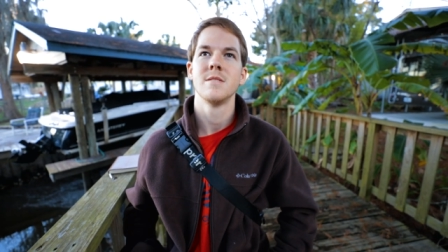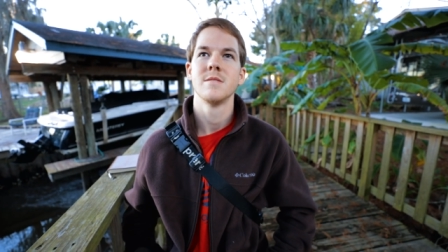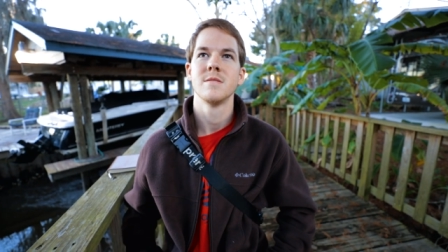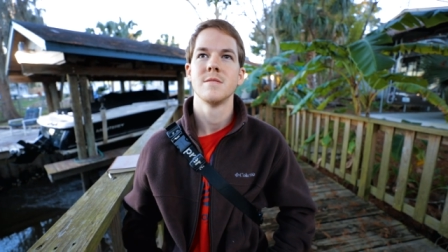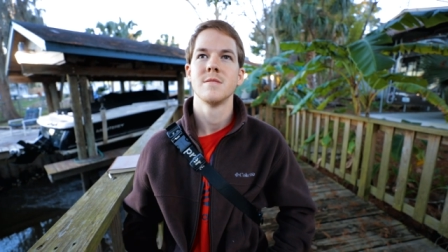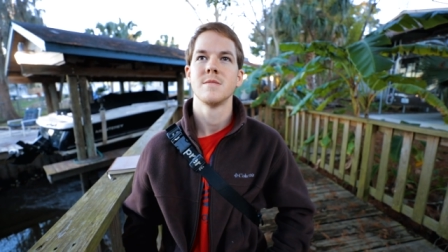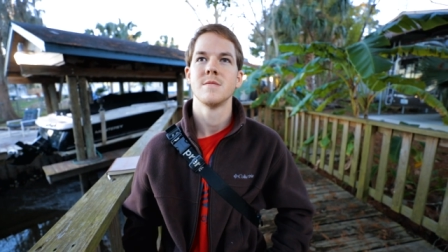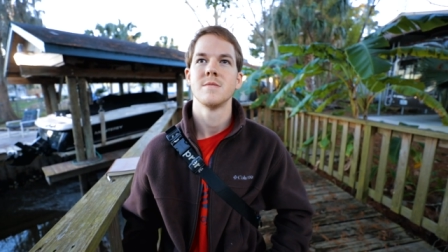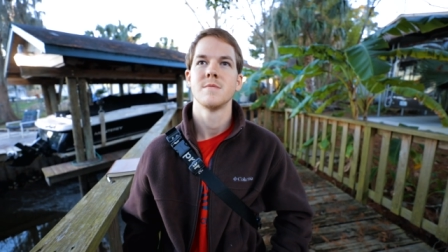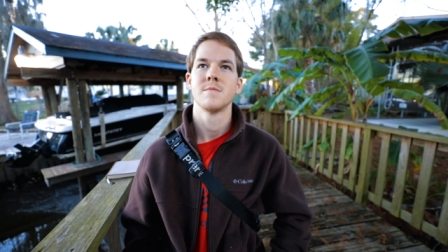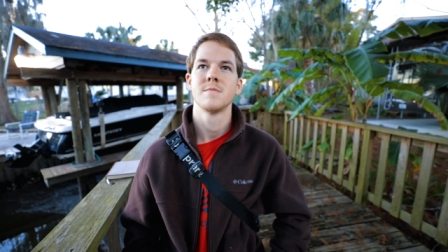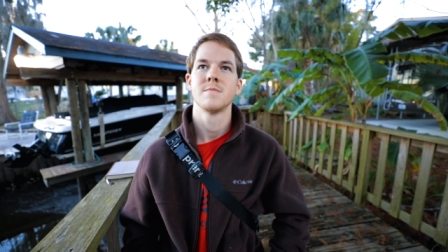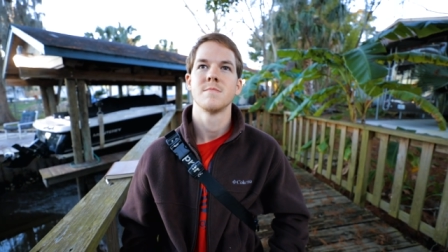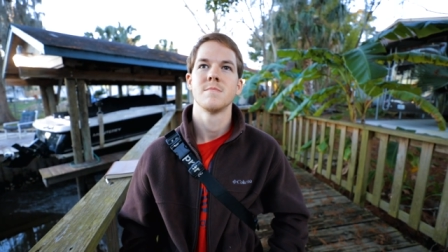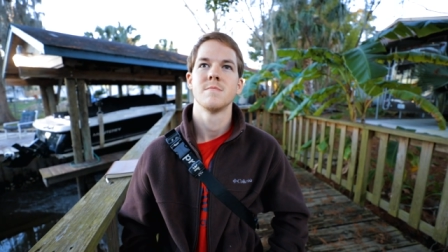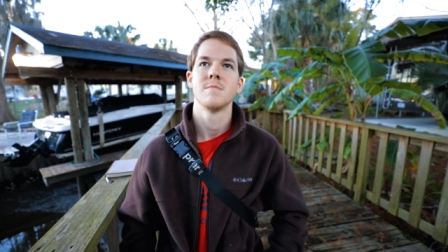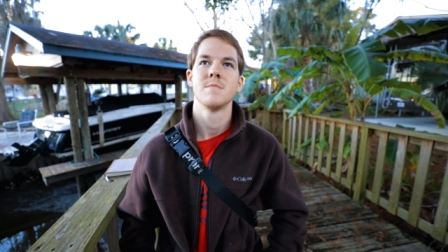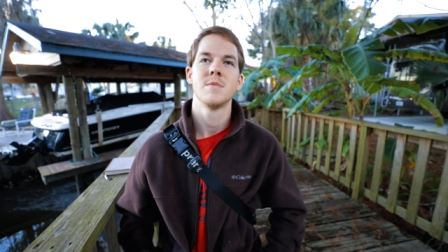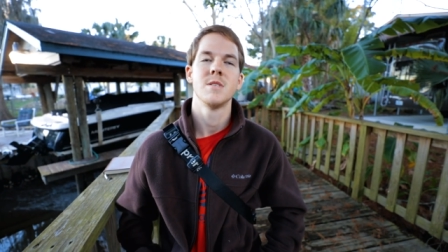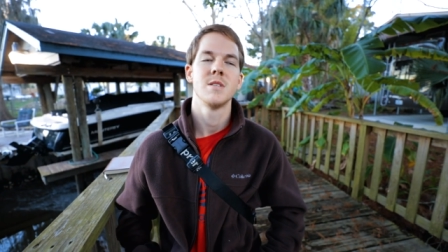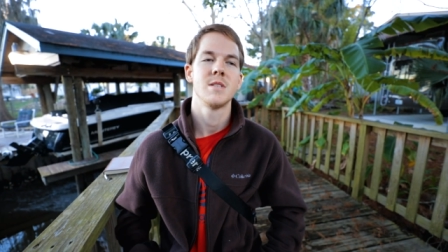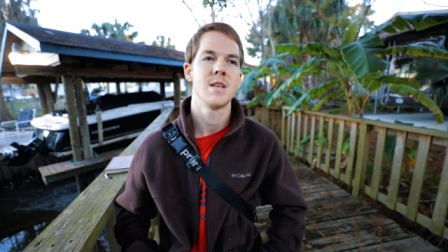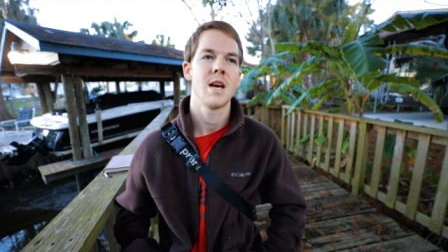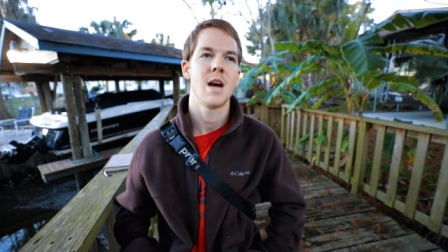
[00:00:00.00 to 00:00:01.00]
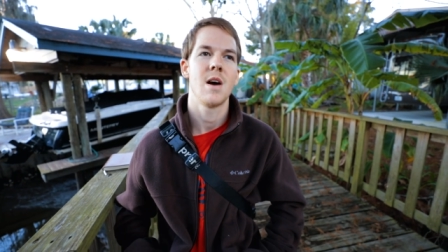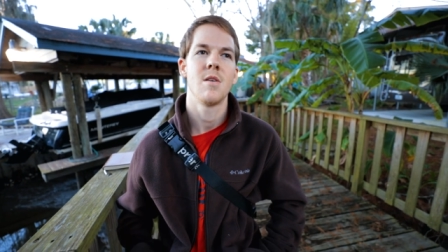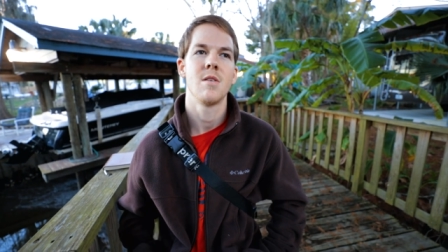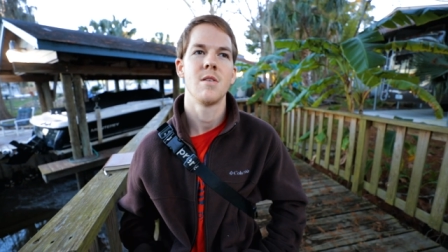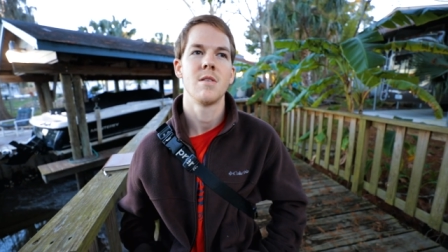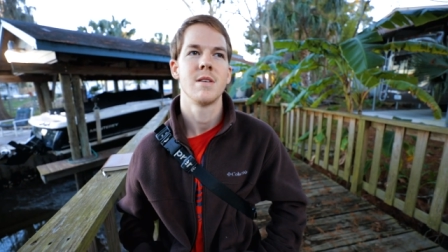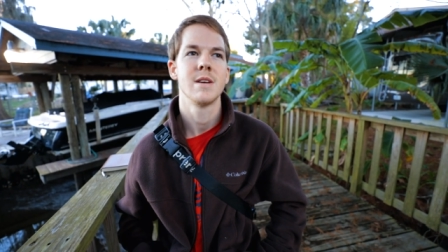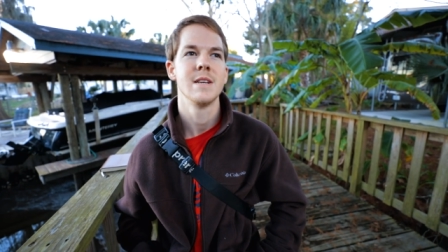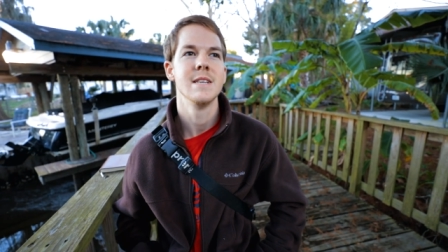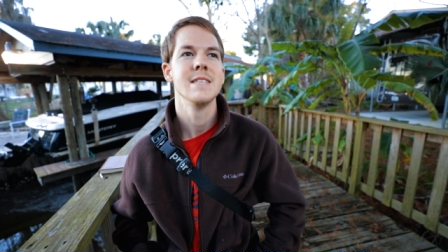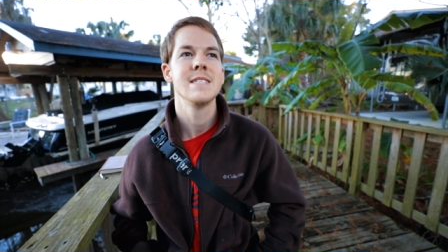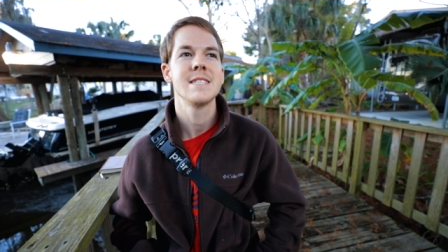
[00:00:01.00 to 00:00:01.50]
Yeah just
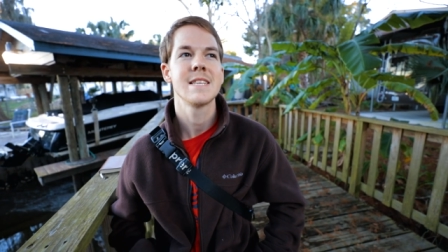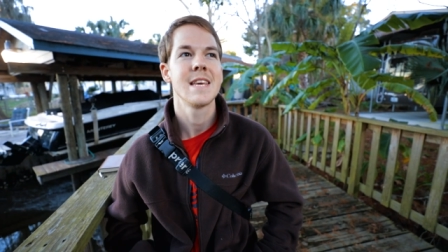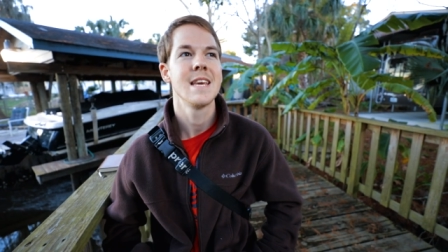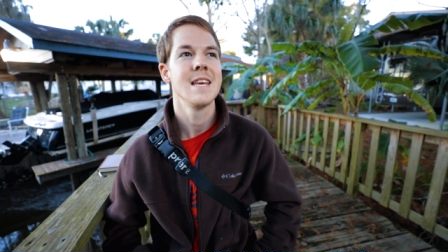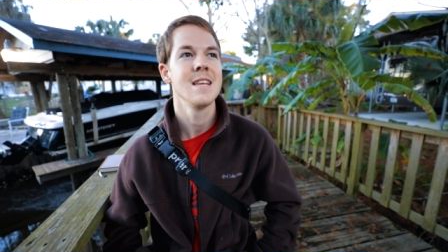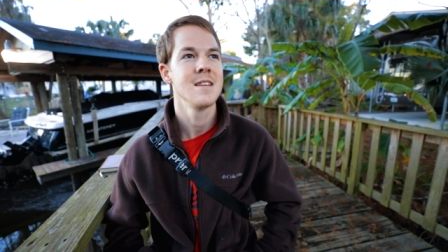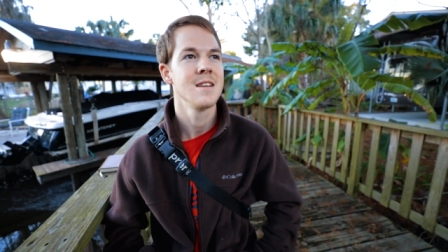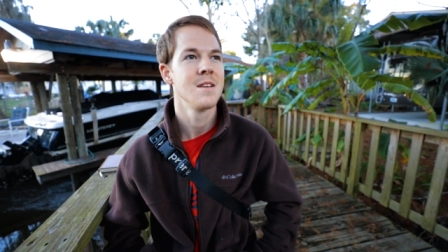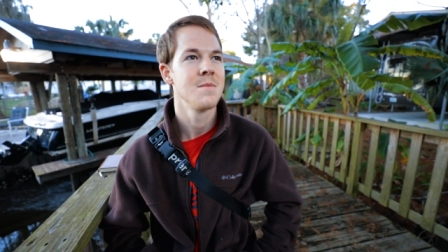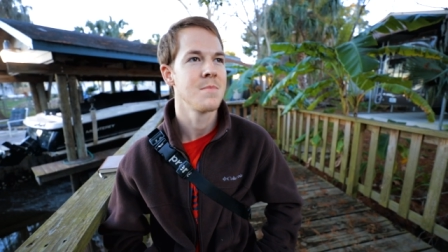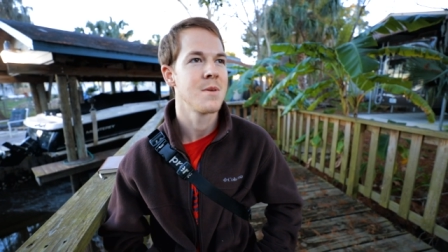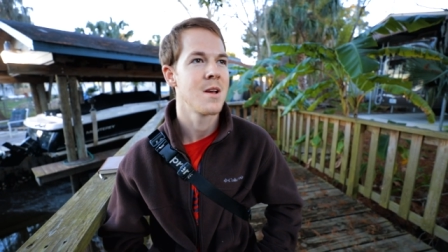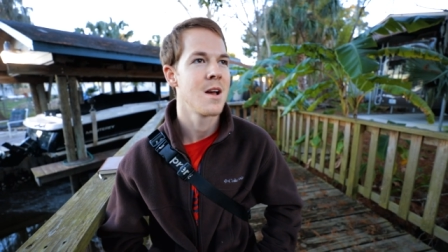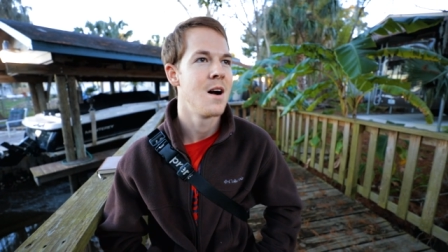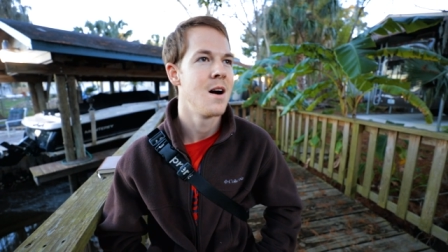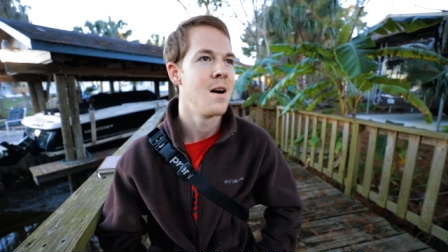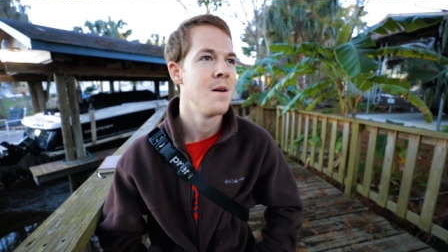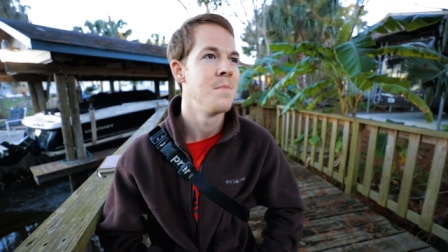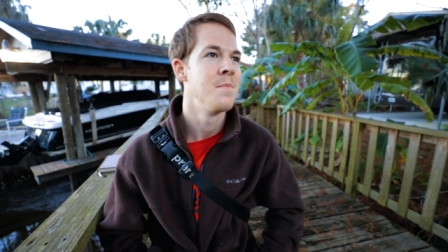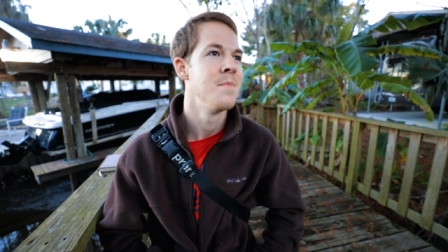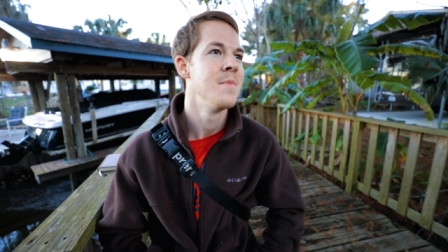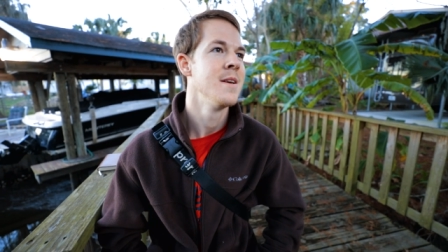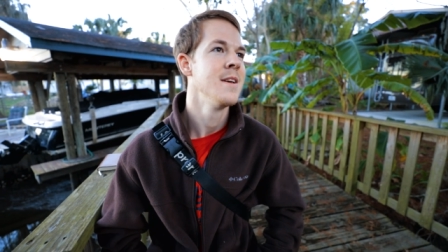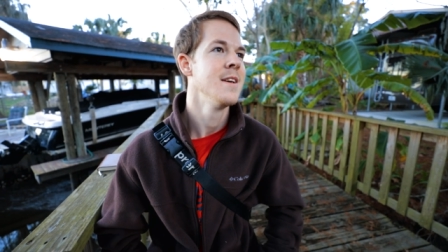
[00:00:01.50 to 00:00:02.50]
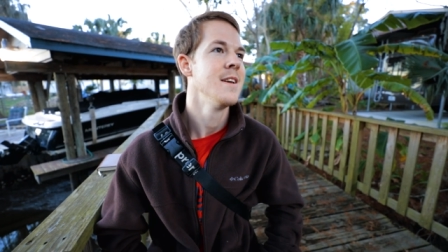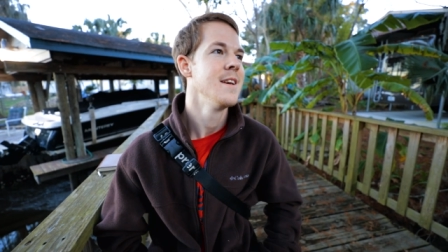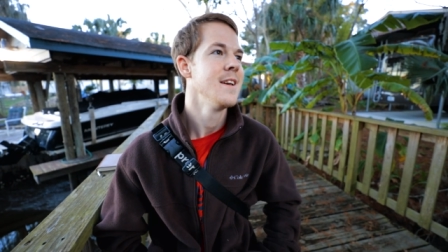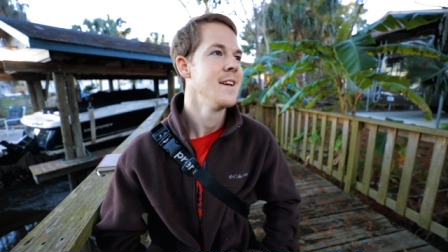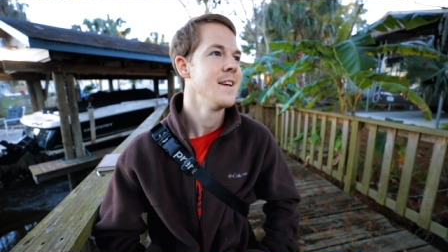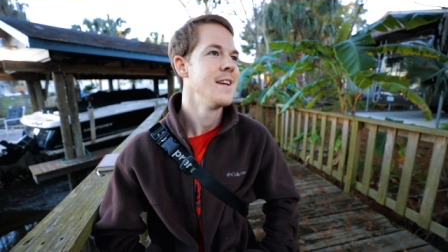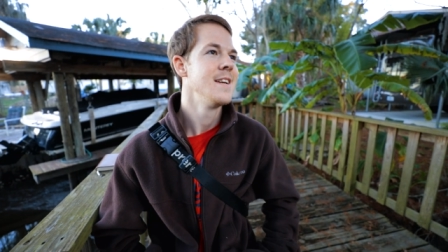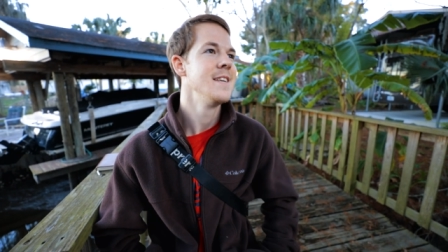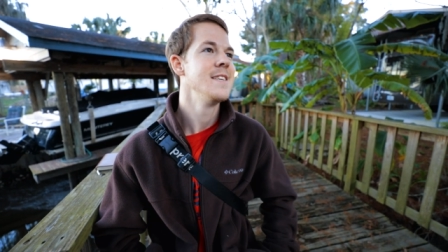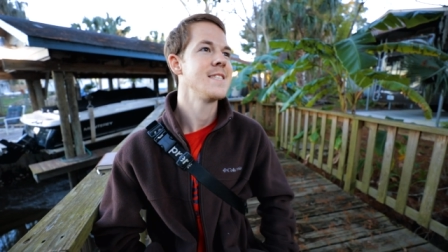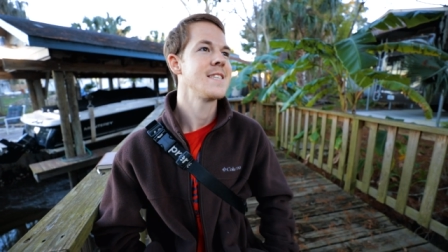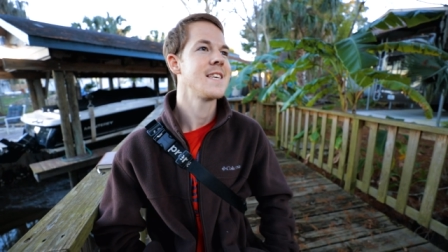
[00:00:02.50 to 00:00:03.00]
how his kingdom come.
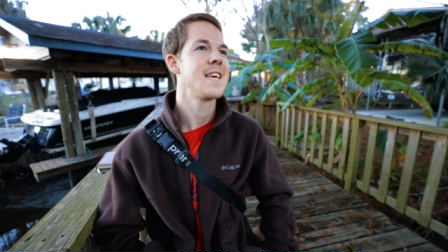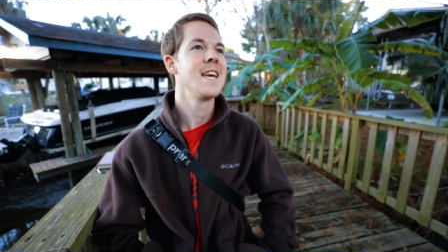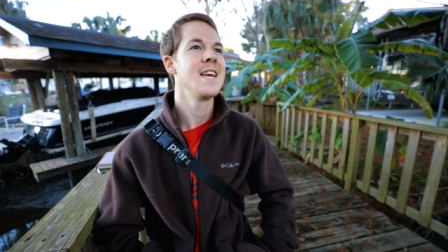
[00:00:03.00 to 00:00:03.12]
His